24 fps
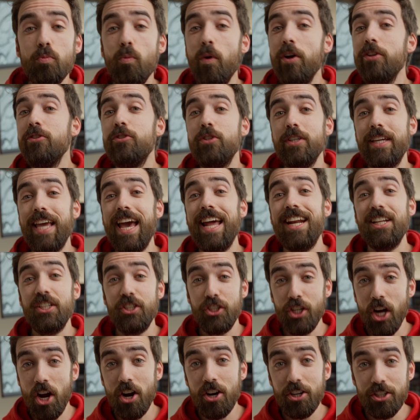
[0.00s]
want to get a
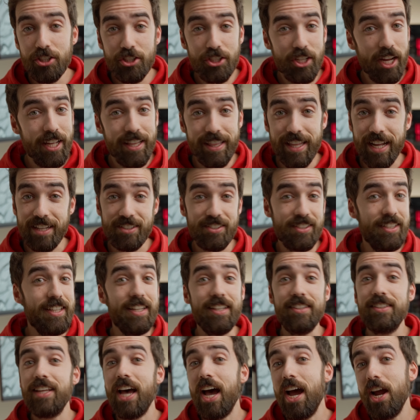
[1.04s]
charge and that's the
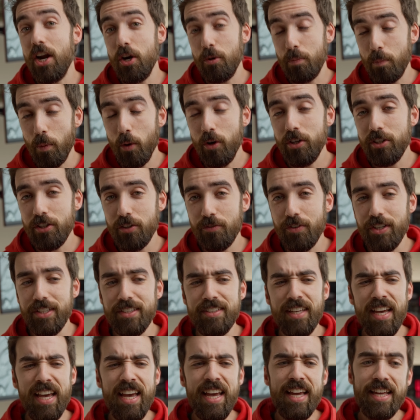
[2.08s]
entire point of
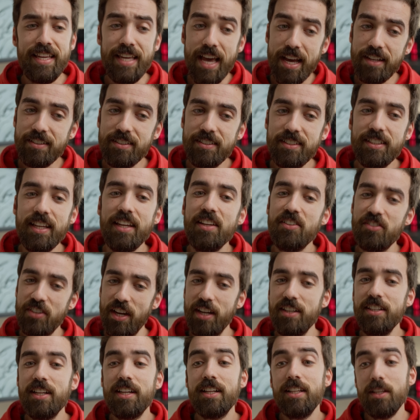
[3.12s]
it, yes, it
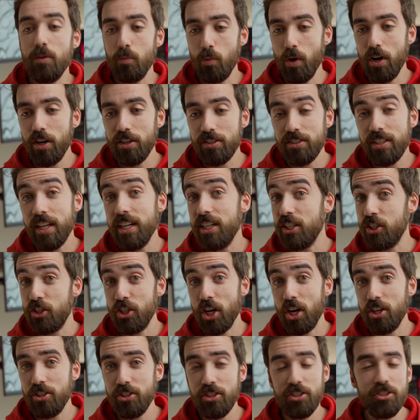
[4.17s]
technically works and it
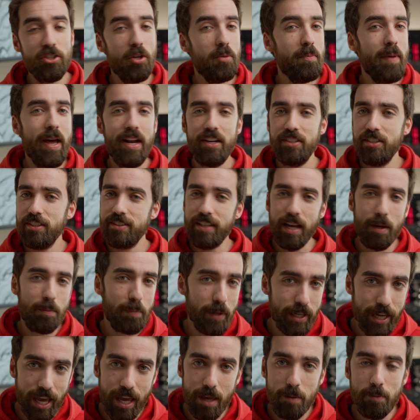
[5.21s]
charges no matter the type
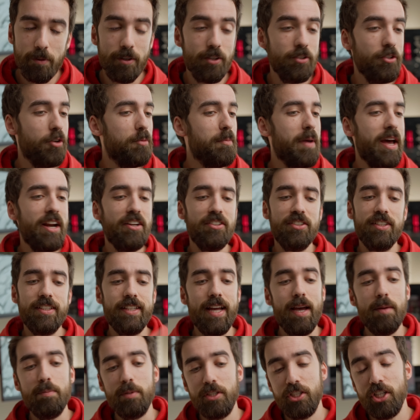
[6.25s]
of cable, no matter the
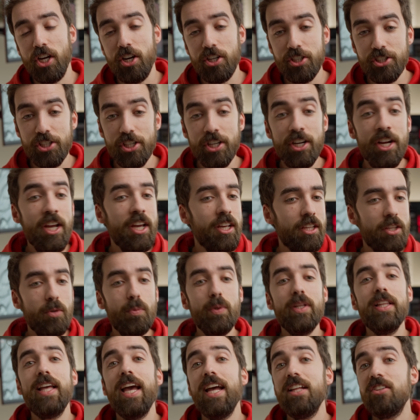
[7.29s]
type of charger, you
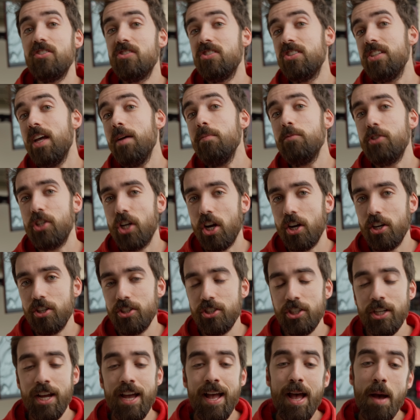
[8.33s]
will get some
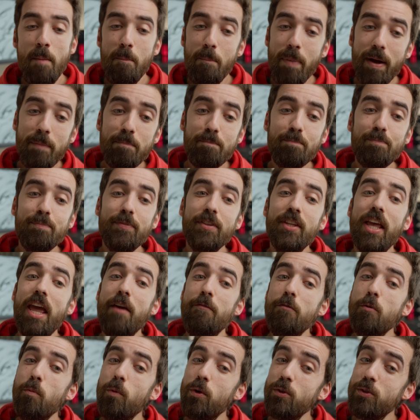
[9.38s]
charge, but
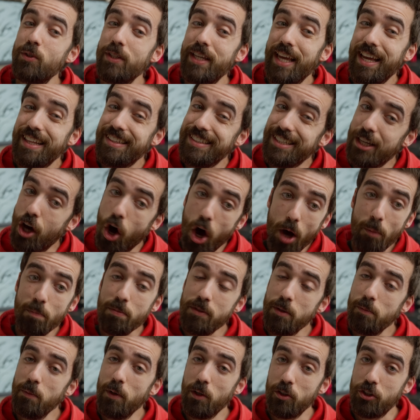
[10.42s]
if you want to get the
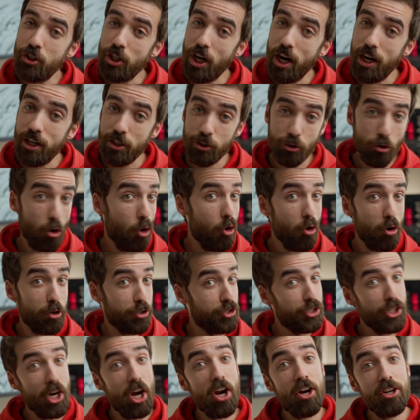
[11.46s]
optimal charge or
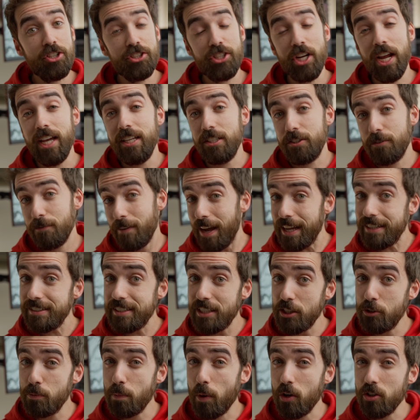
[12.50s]
charge as fast
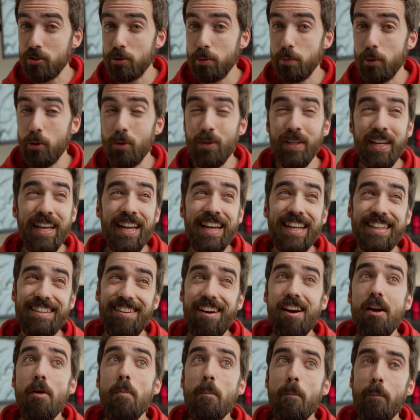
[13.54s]
as possible, there
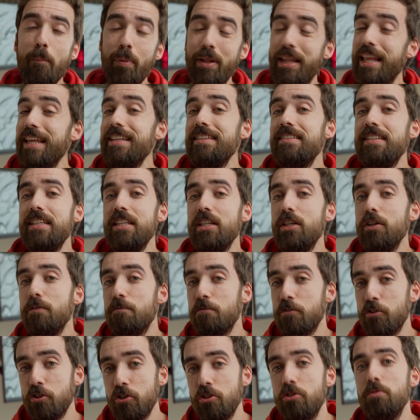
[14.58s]
are plenty
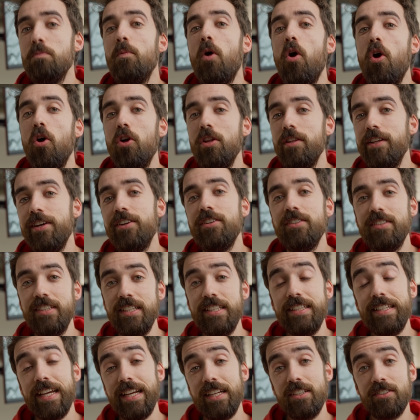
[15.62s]
of small little
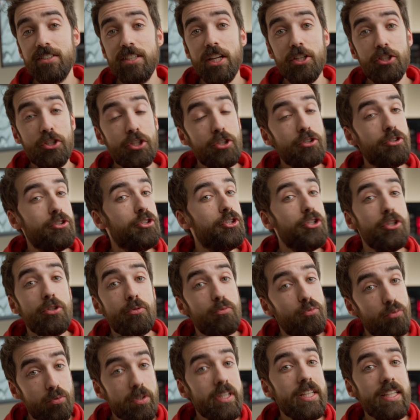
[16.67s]
details that you
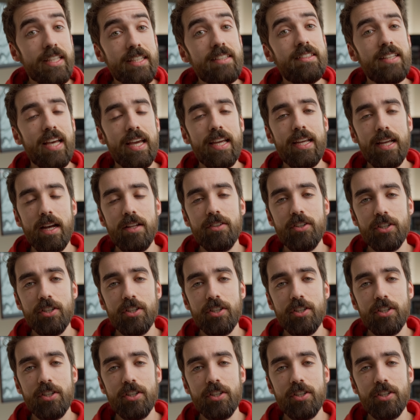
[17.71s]
should really take under